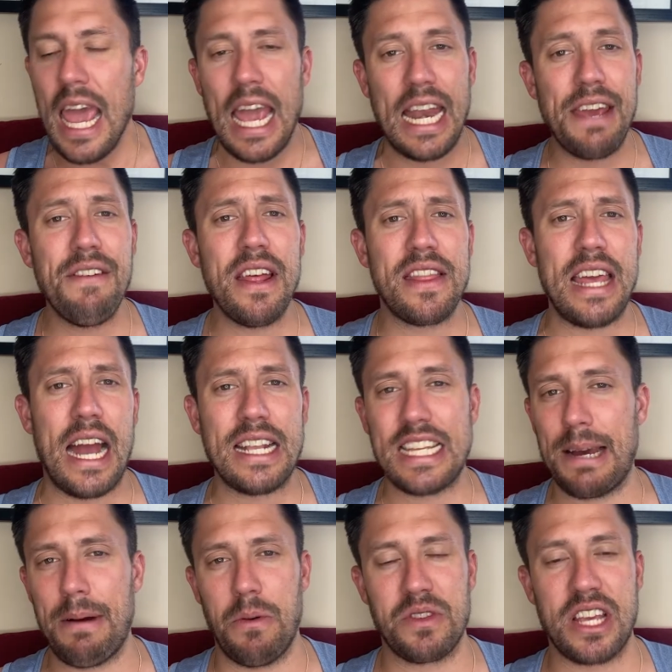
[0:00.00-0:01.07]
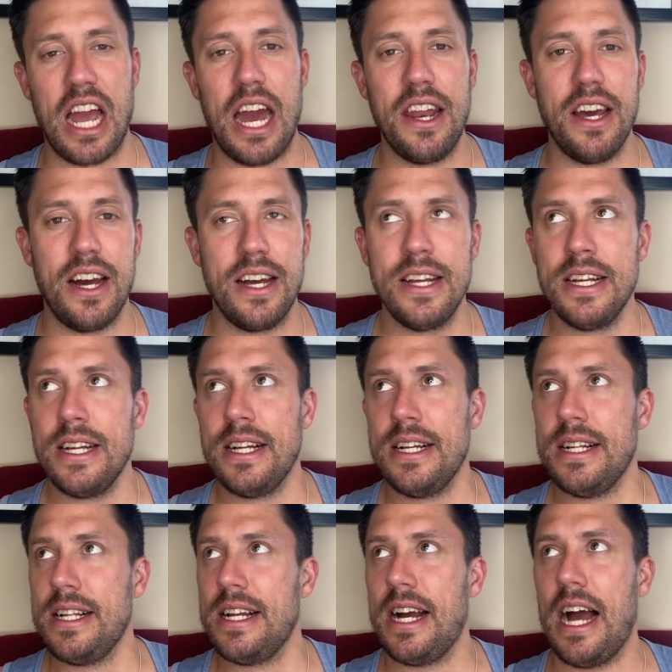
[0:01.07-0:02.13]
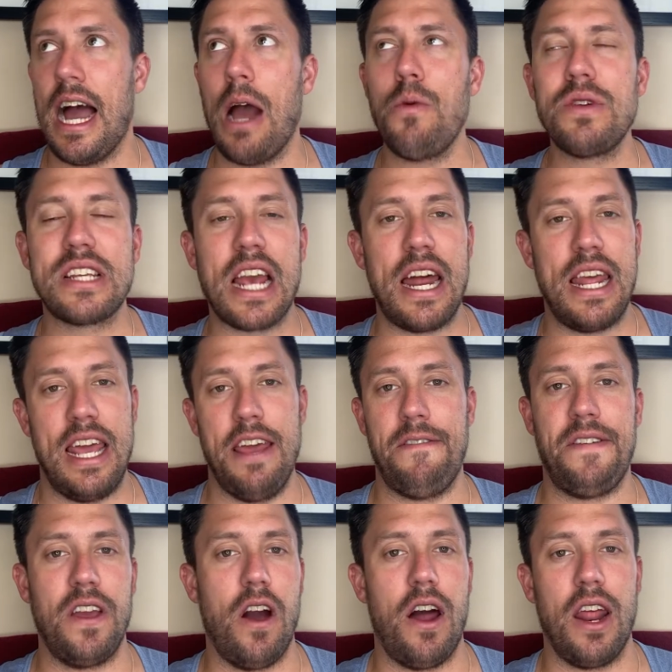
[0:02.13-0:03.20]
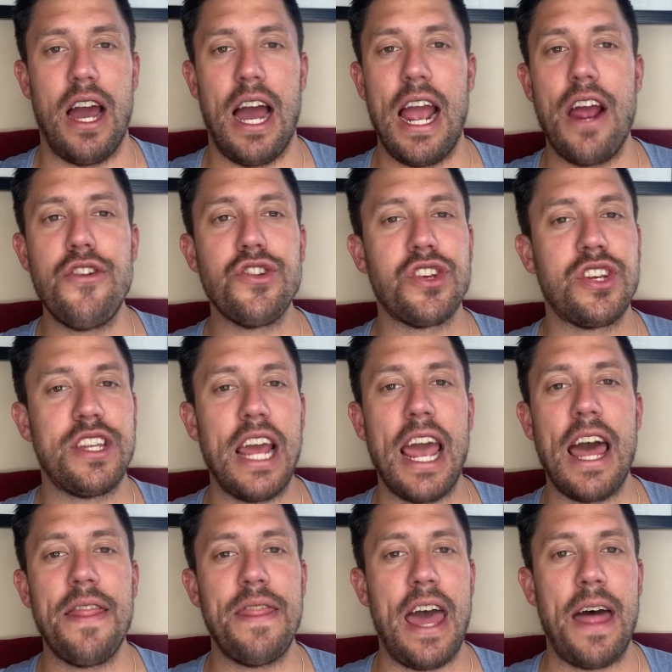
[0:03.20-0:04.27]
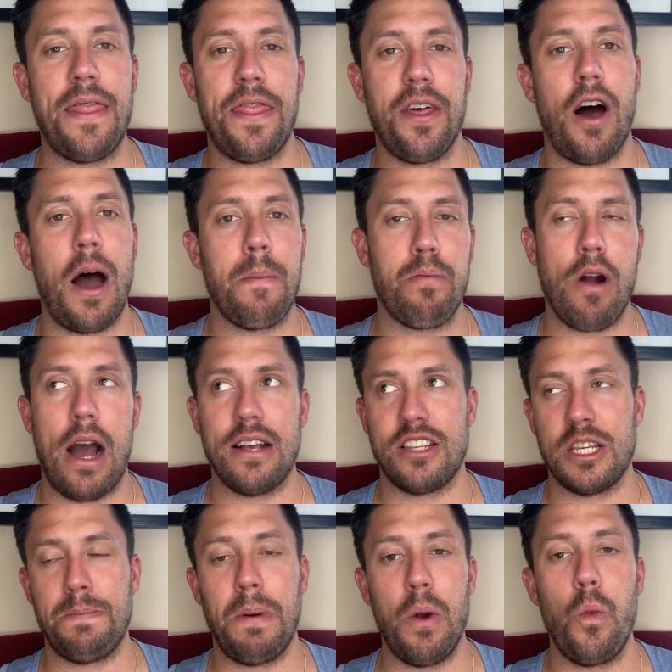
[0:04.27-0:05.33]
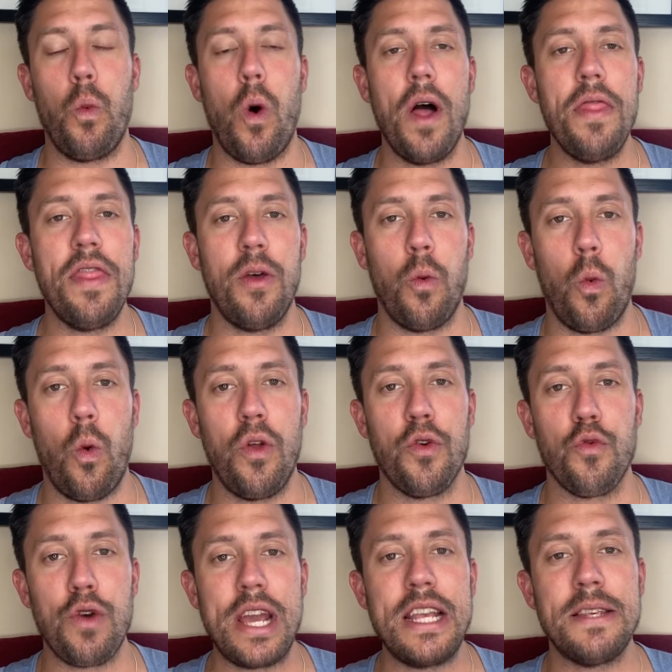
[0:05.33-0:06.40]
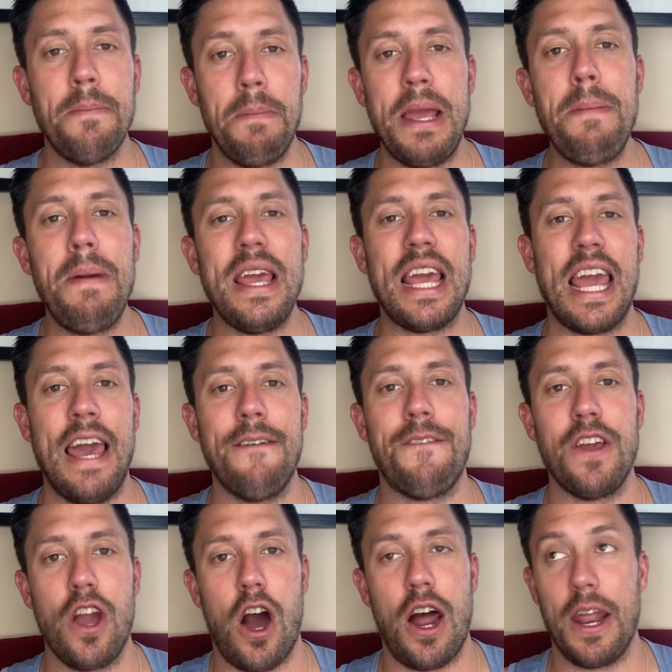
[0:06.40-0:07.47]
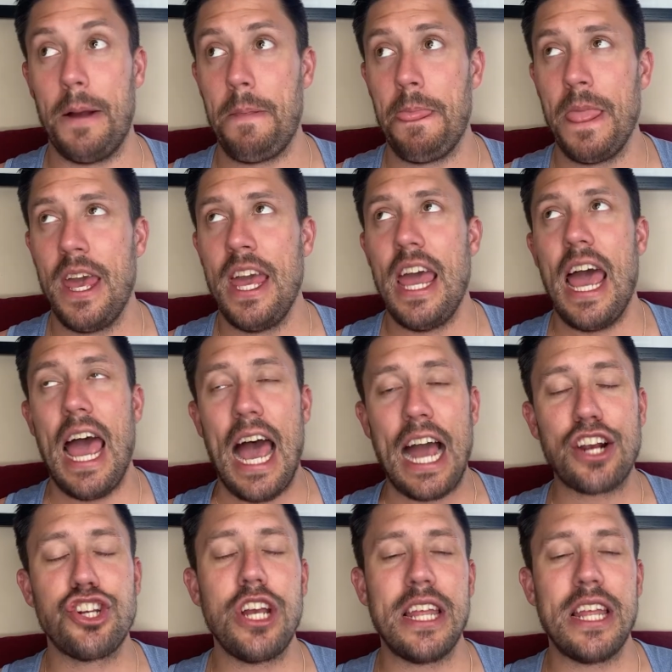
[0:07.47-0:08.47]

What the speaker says: even at that time, I was kind of iffy on it. I understand that thought process, but the reason me being iffy on it actually